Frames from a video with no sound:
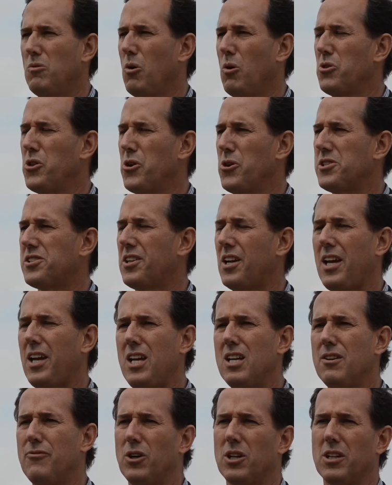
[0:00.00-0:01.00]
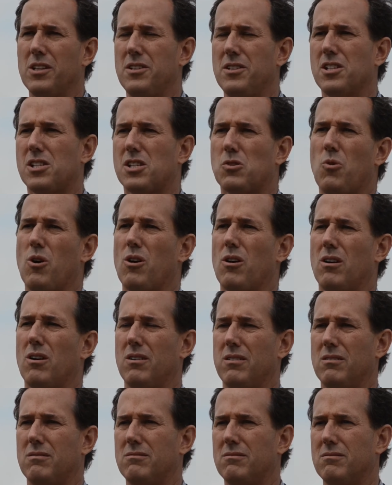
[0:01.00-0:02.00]
Oh, there is an evil in this world.
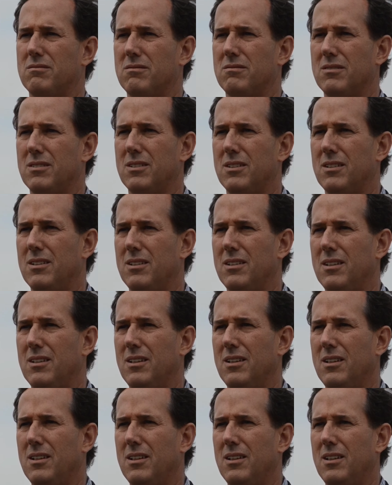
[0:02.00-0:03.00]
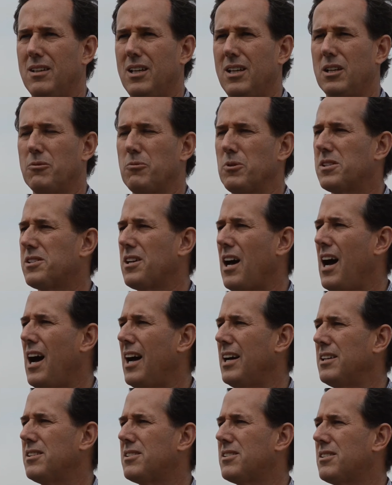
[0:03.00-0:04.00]
It
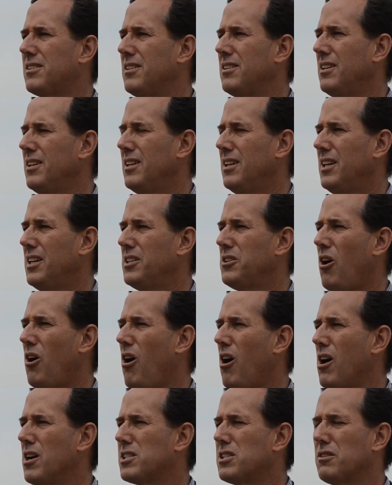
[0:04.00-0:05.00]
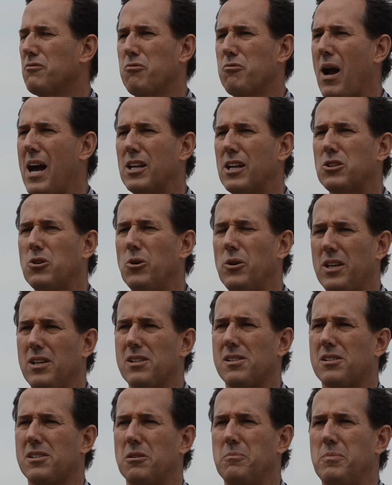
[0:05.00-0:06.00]
resides in the hearts of radical
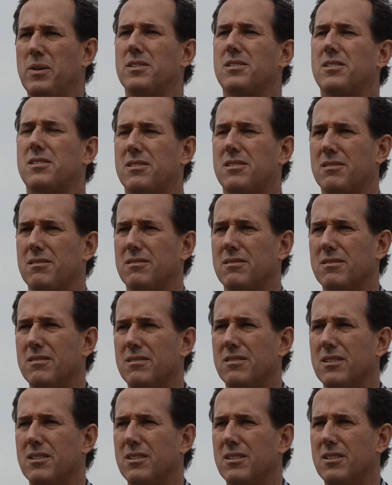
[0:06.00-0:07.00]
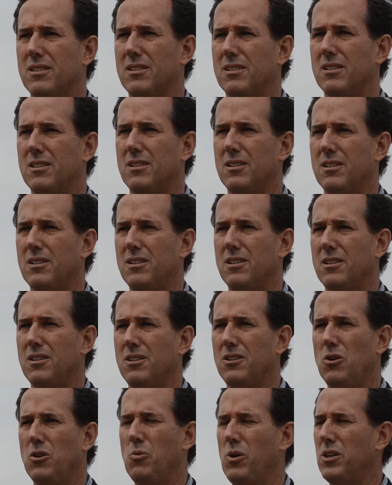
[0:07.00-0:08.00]
Islamists
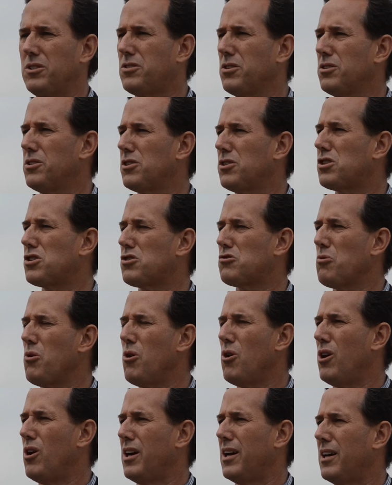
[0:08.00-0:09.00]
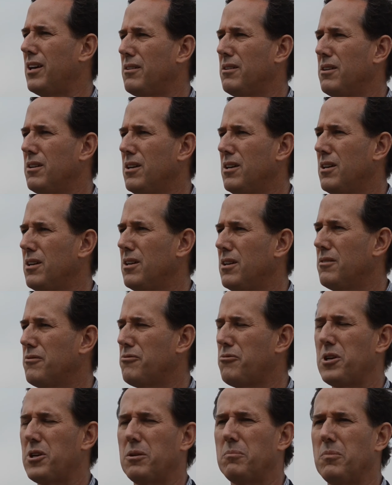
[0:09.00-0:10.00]
who want to destroy
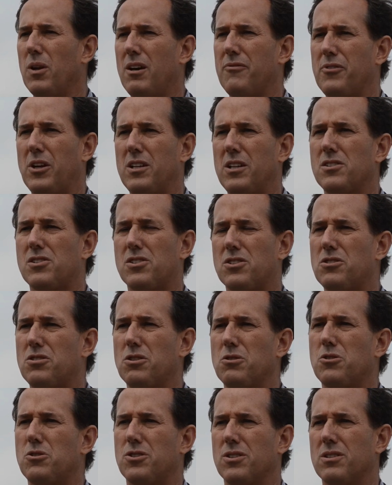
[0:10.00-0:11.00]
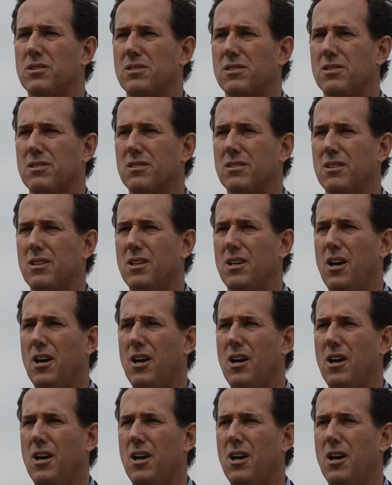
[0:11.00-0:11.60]
freedom-loving institutions.